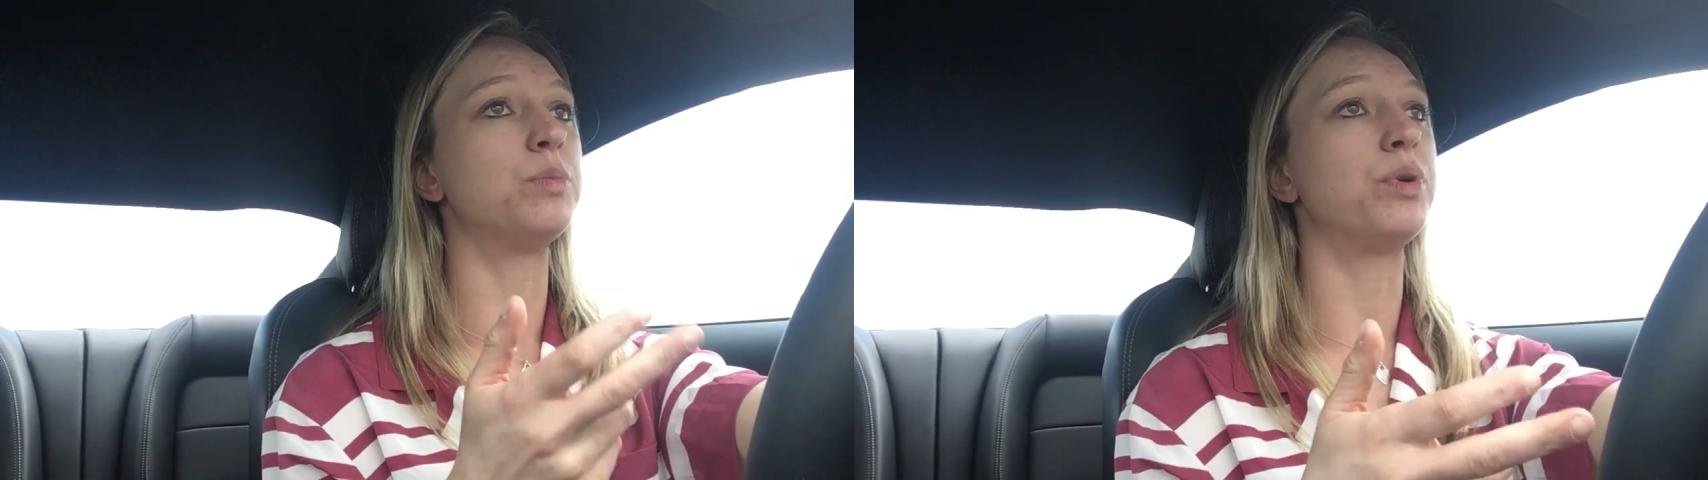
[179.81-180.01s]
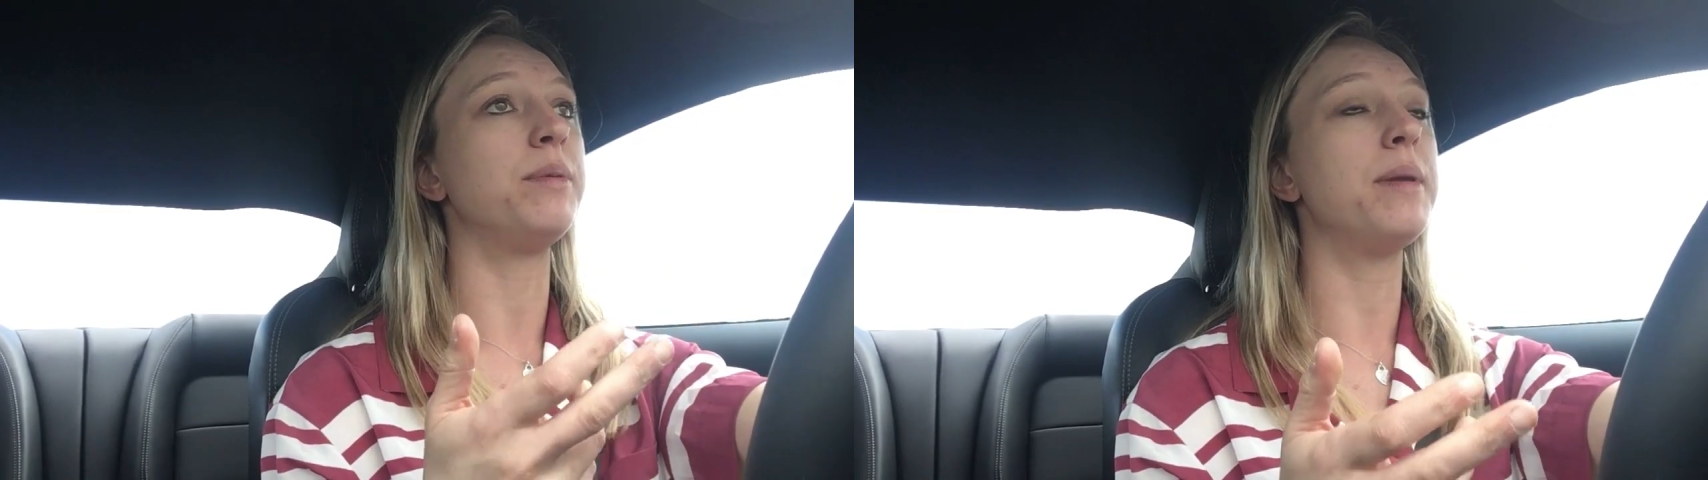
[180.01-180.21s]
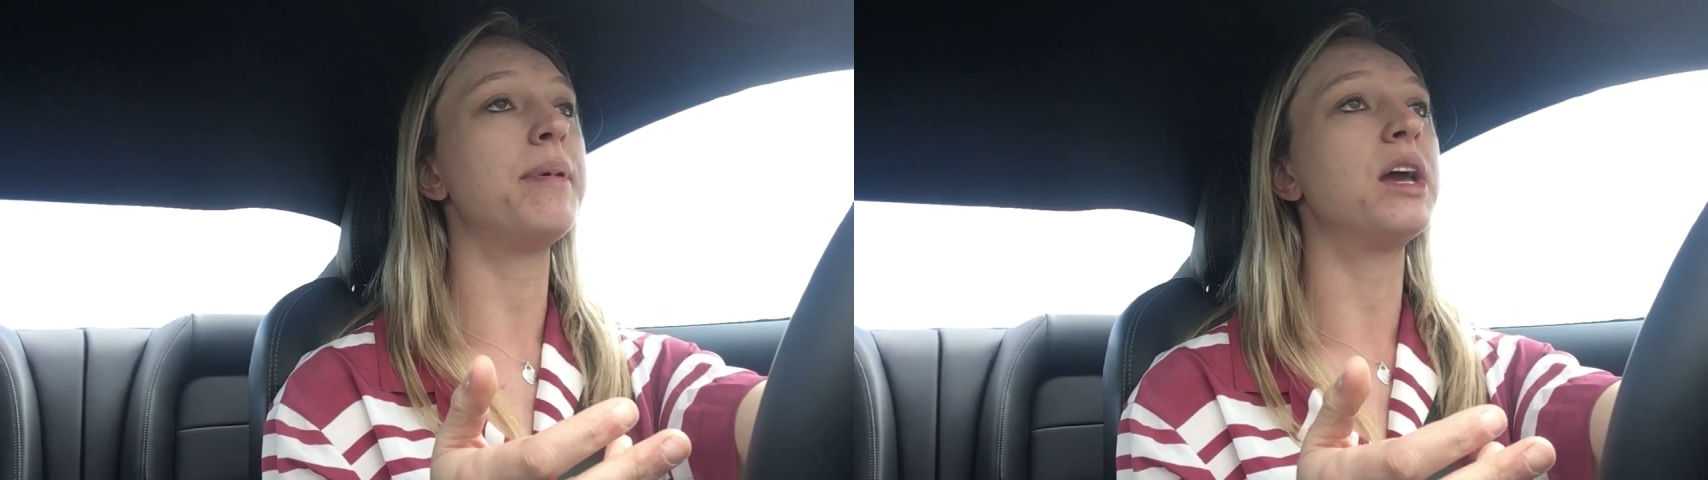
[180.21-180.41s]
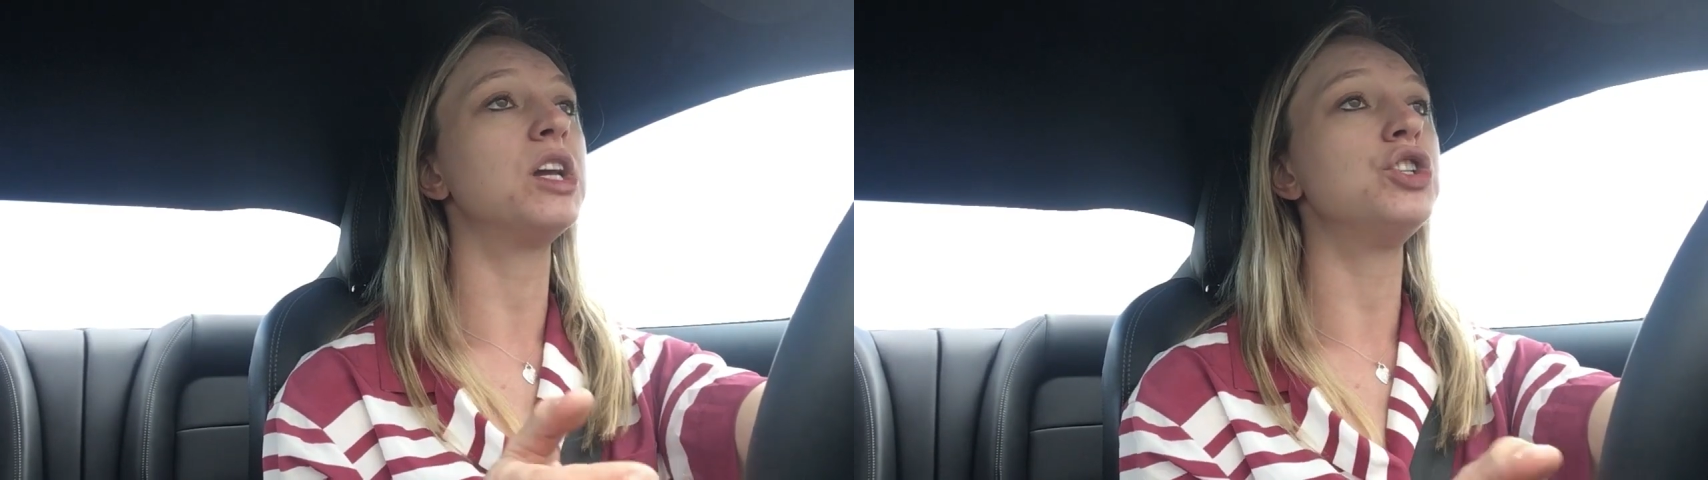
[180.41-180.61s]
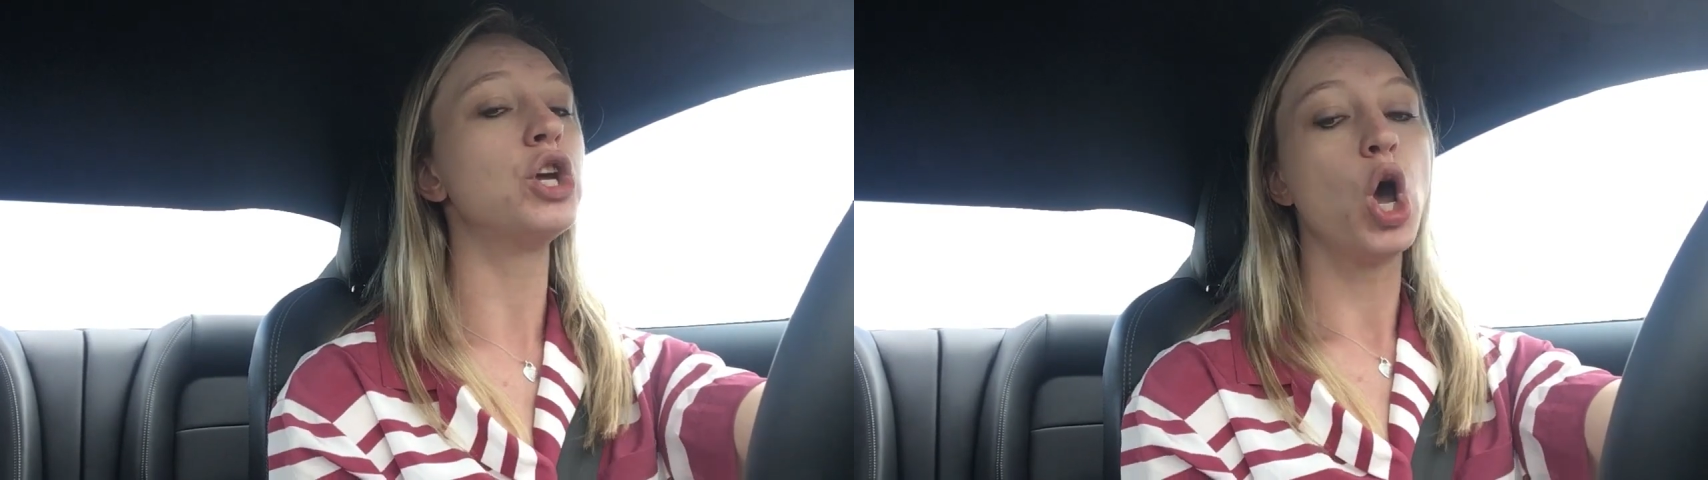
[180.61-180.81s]
the premium
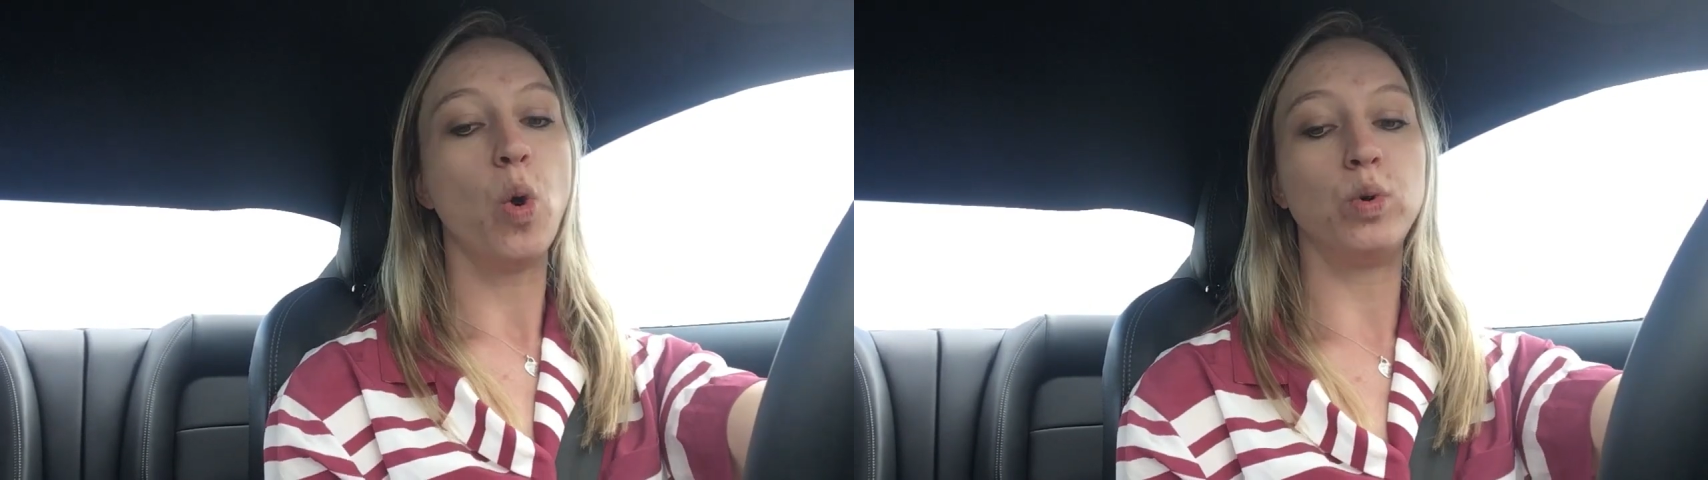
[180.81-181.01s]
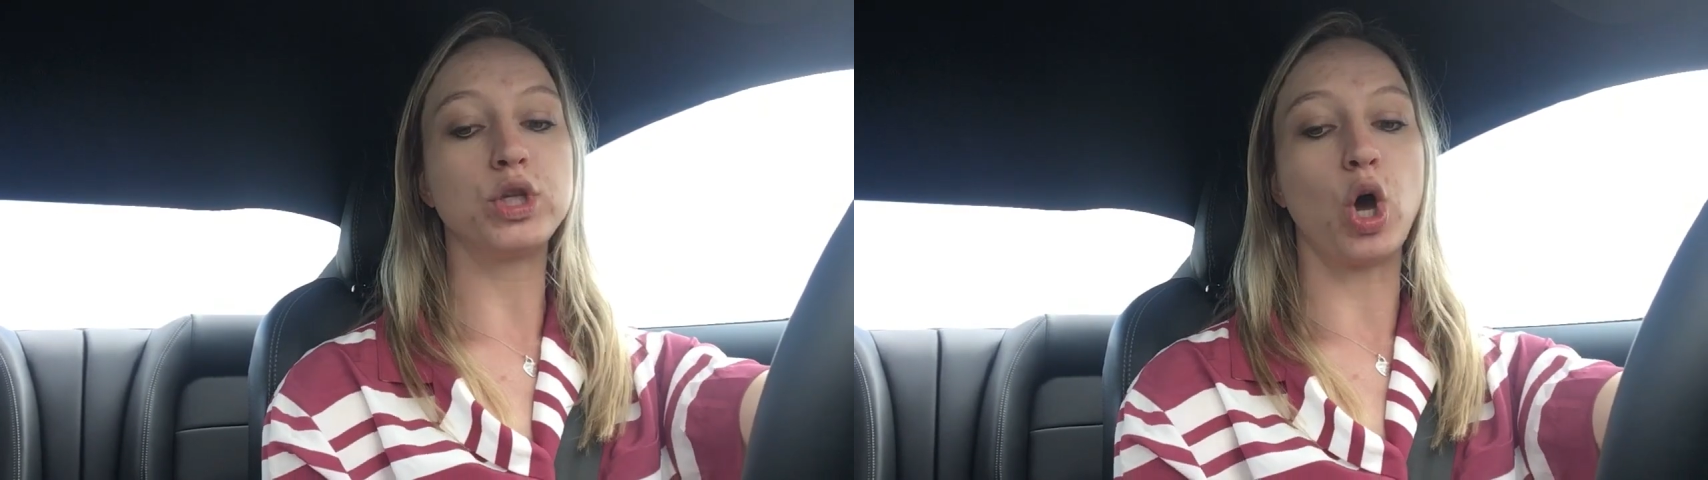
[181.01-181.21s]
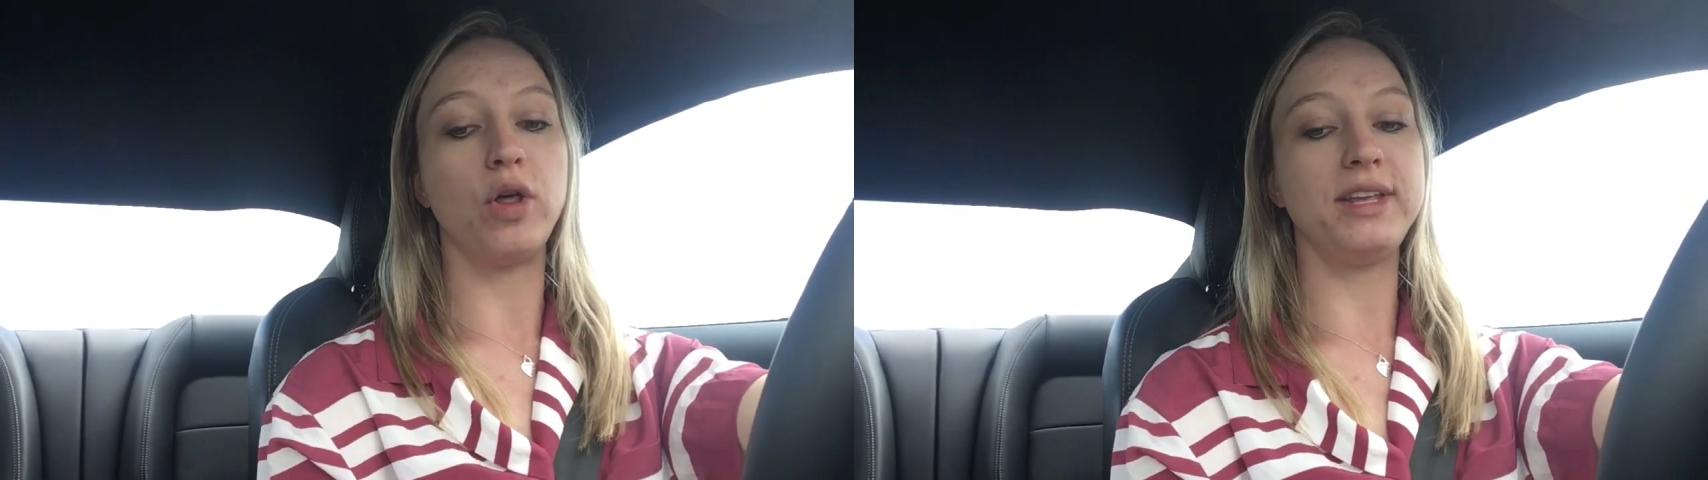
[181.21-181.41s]
package, was all